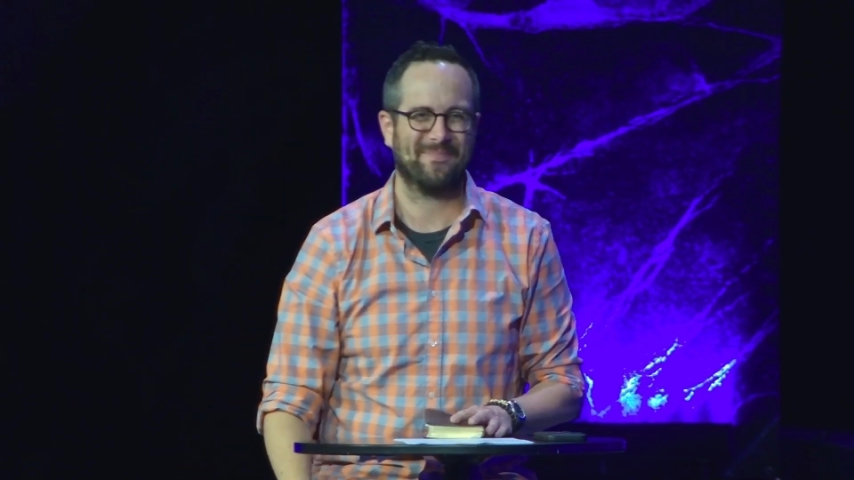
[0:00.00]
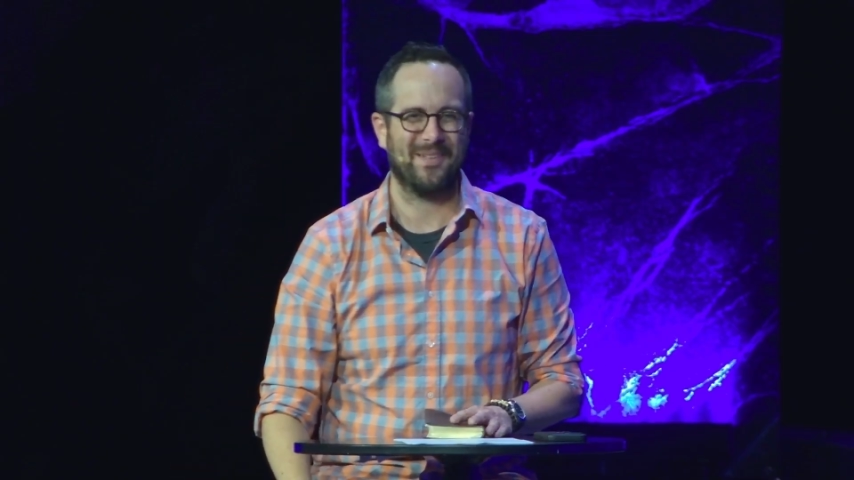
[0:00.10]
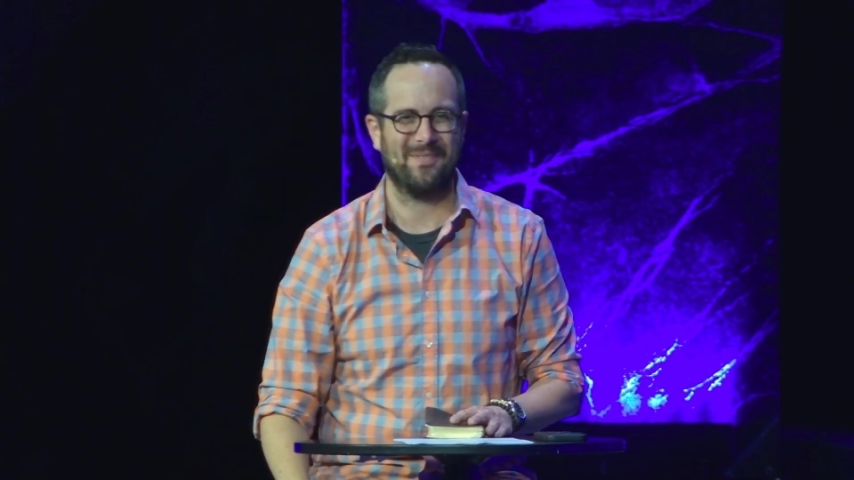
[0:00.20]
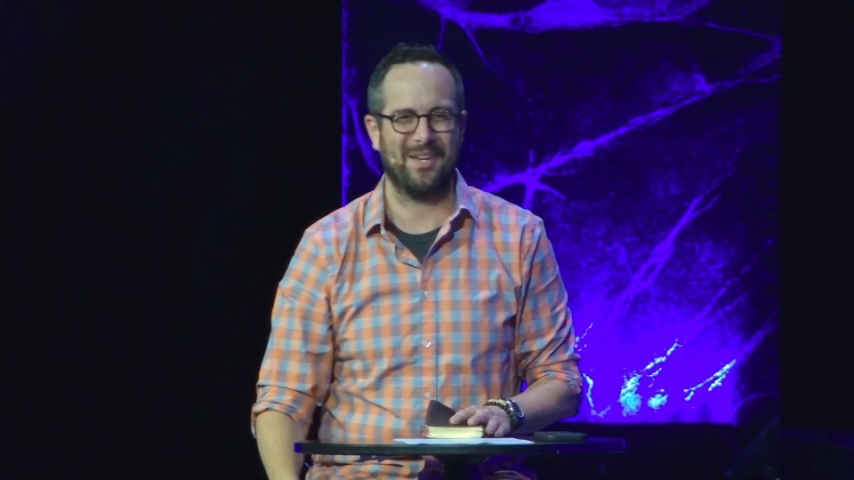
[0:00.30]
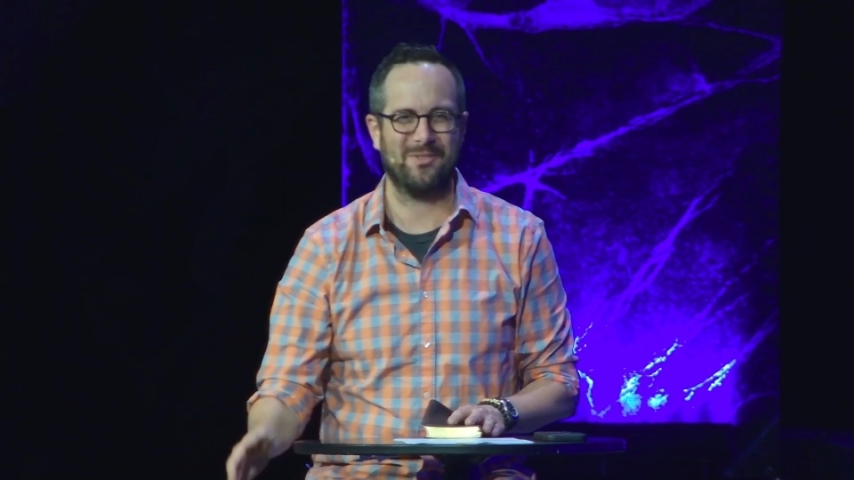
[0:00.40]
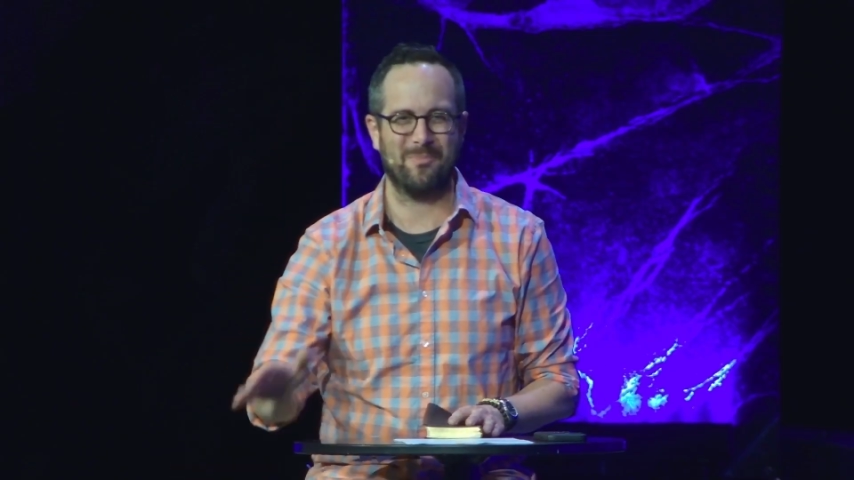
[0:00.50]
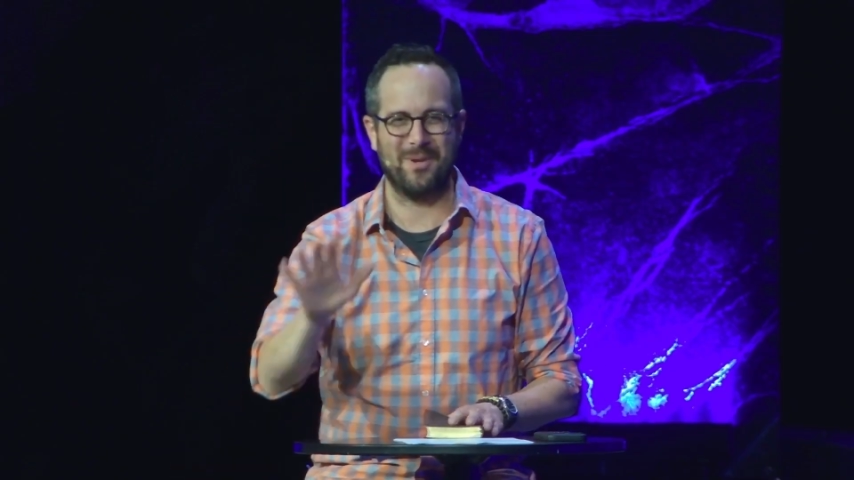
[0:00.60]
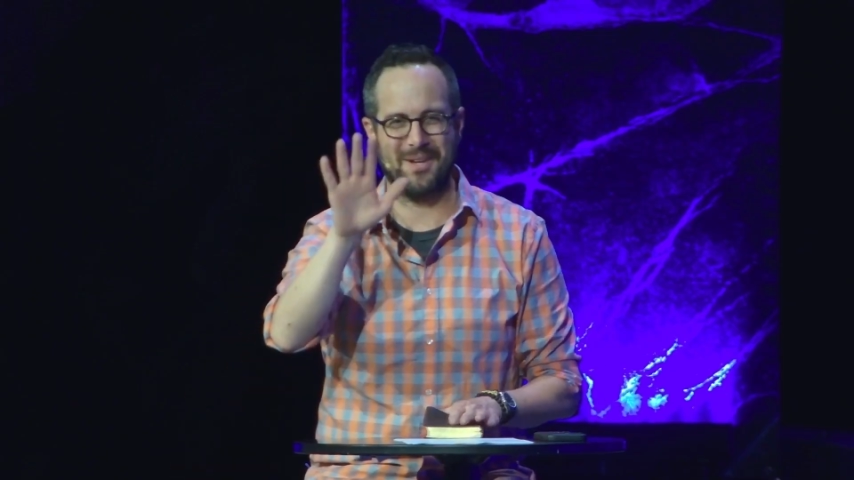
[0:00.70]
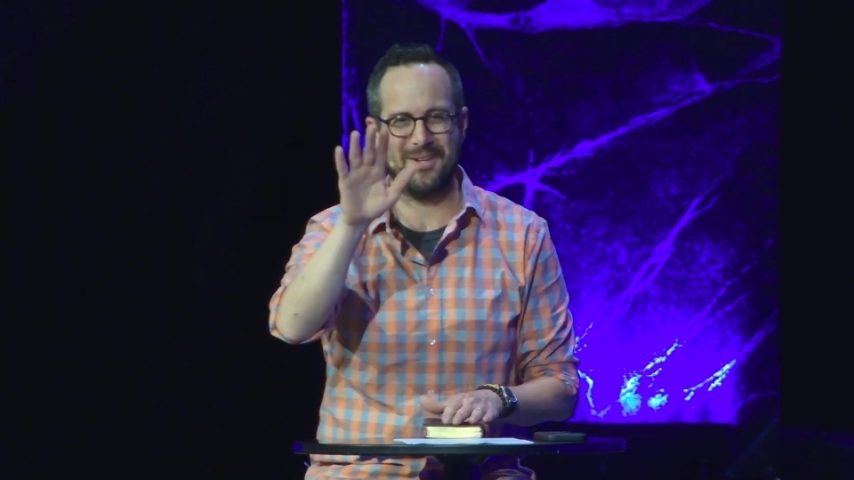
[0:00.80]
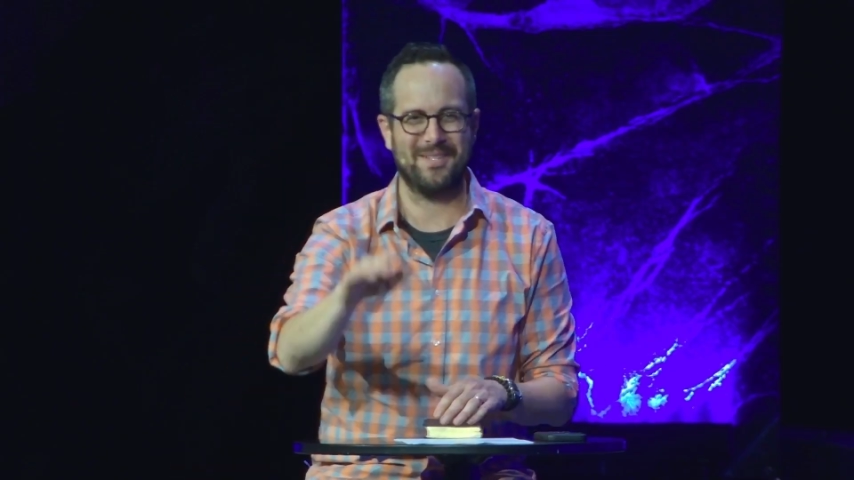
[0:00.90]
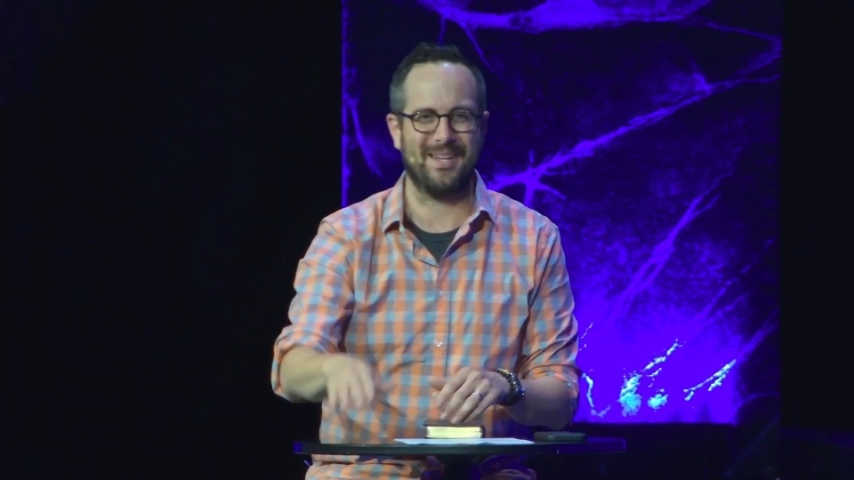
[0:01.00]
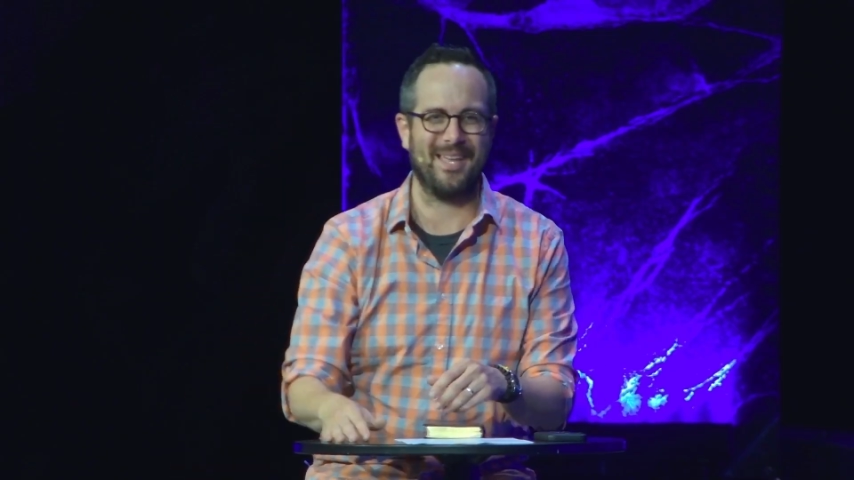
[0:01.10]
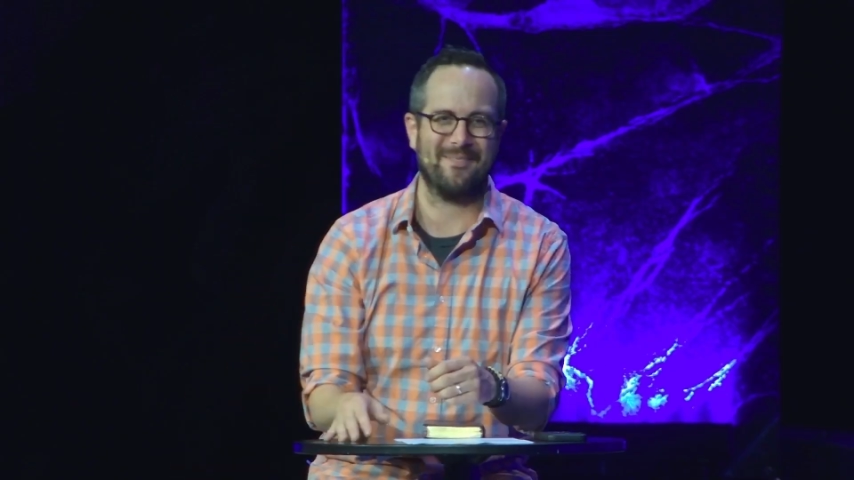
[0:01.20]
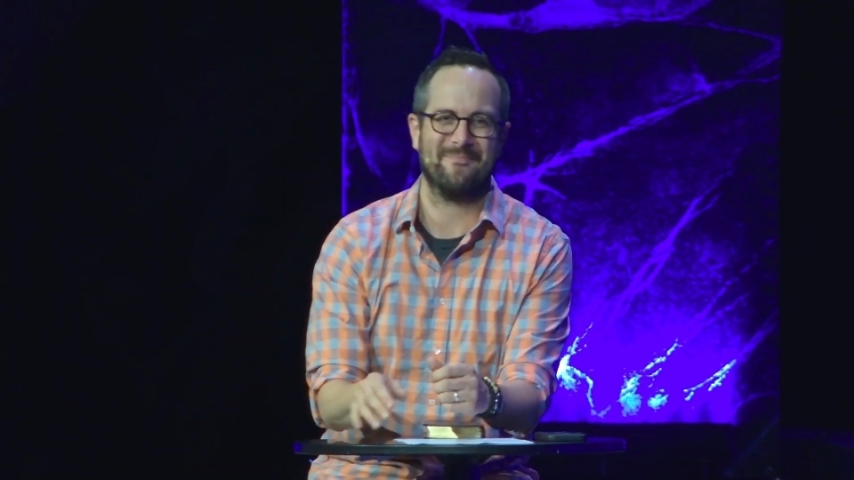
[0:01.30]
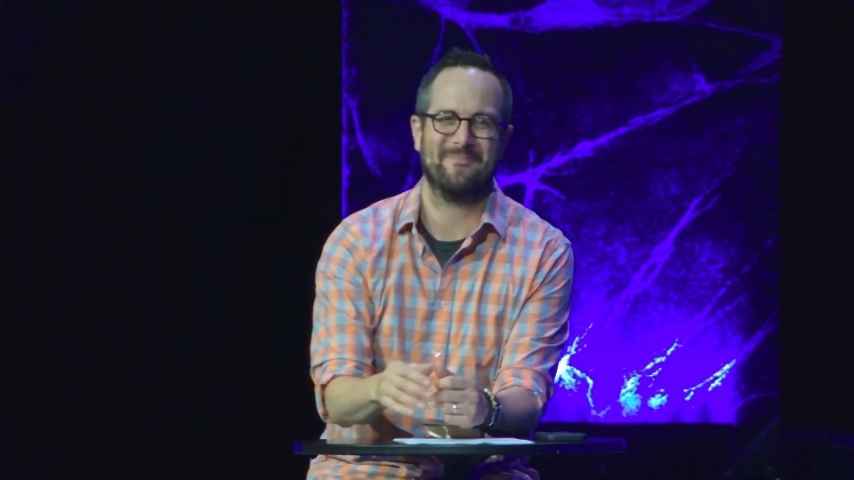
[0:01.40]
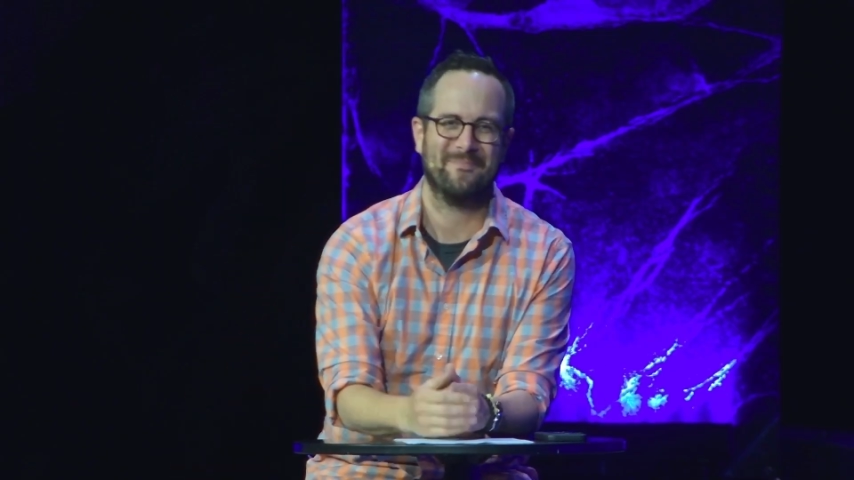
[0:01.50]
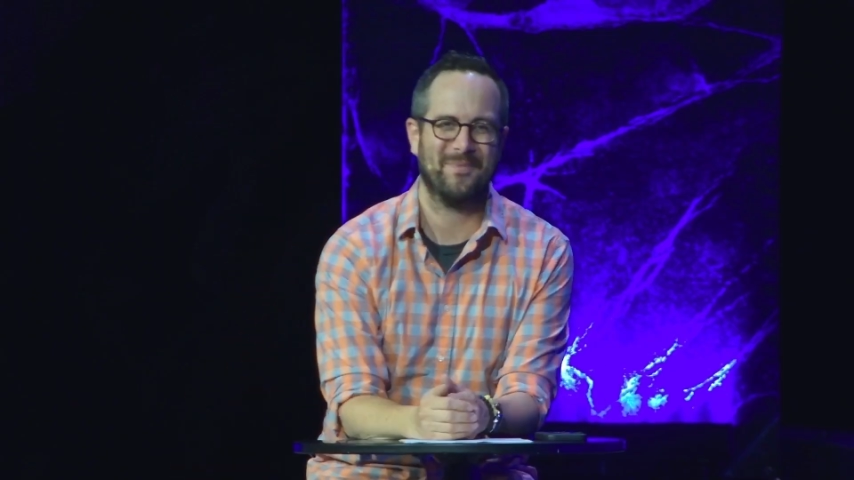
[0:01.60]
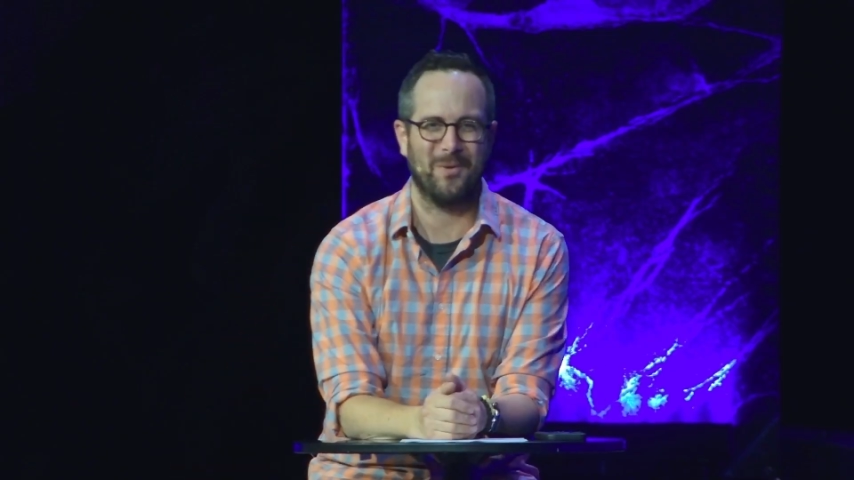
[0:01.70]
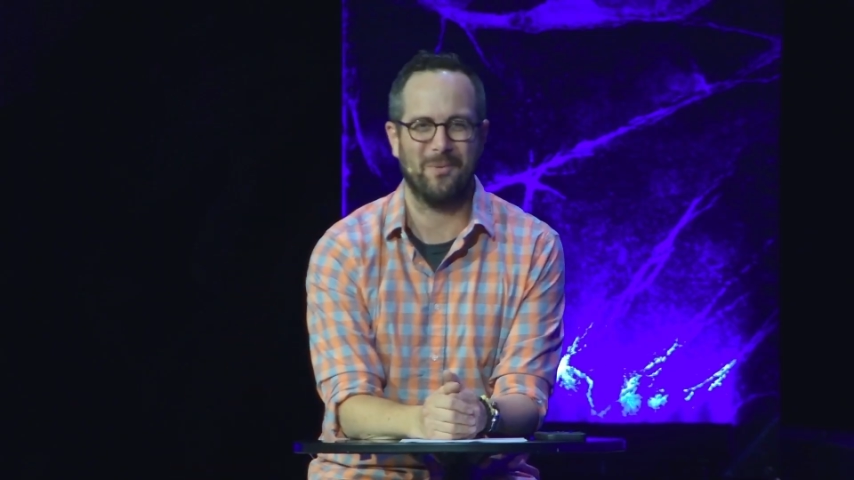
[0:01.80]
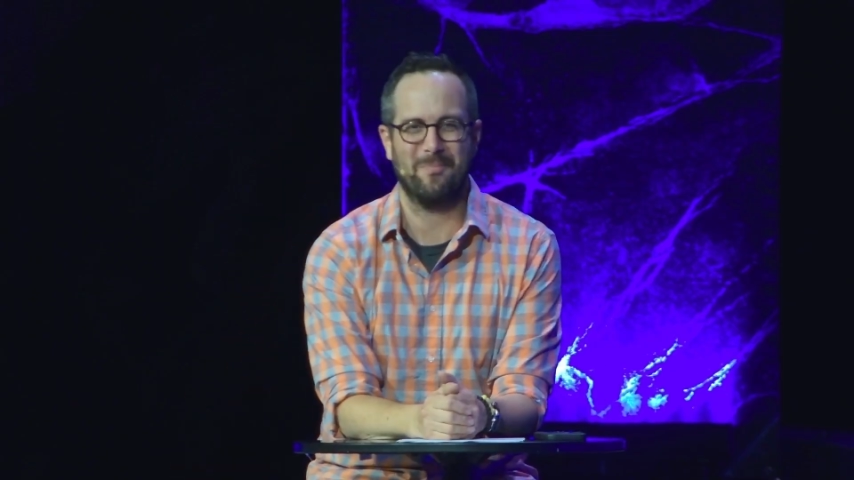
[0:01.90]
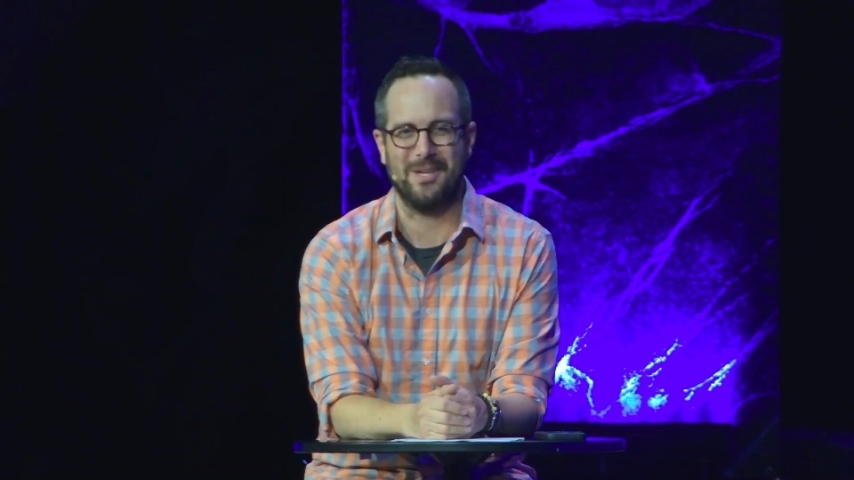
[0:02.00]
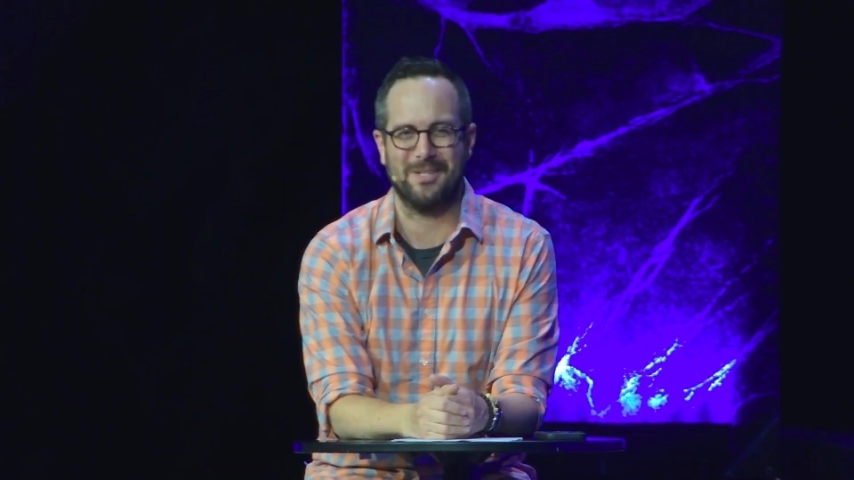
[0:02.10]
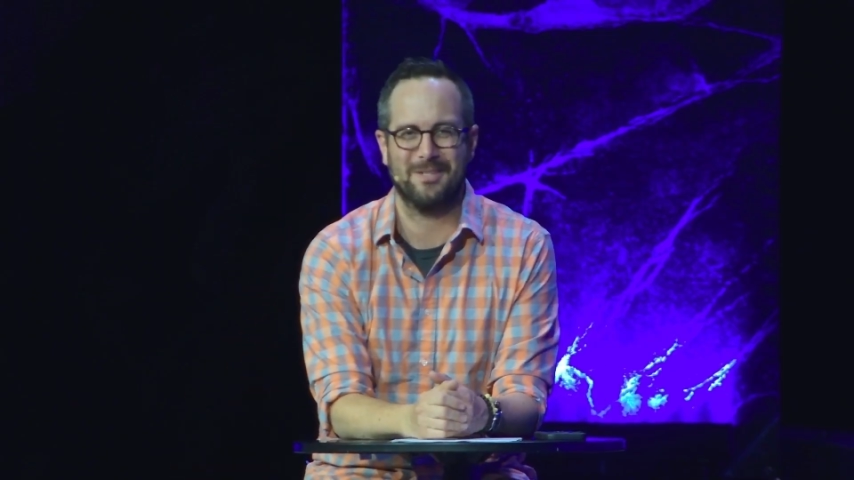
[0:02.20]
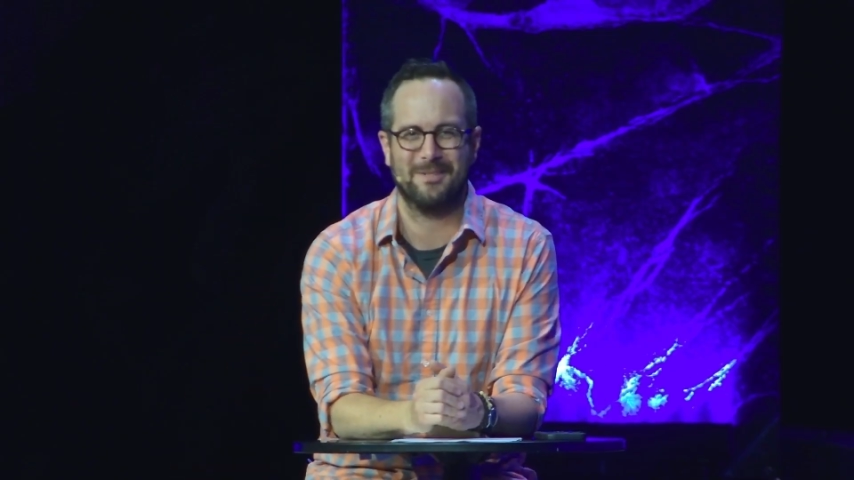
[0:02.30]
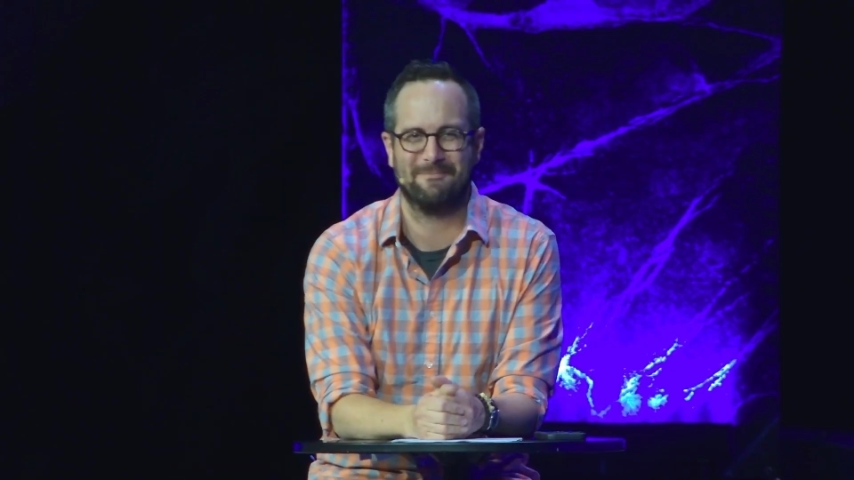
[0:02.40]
Thanks for being here today. Go in peace.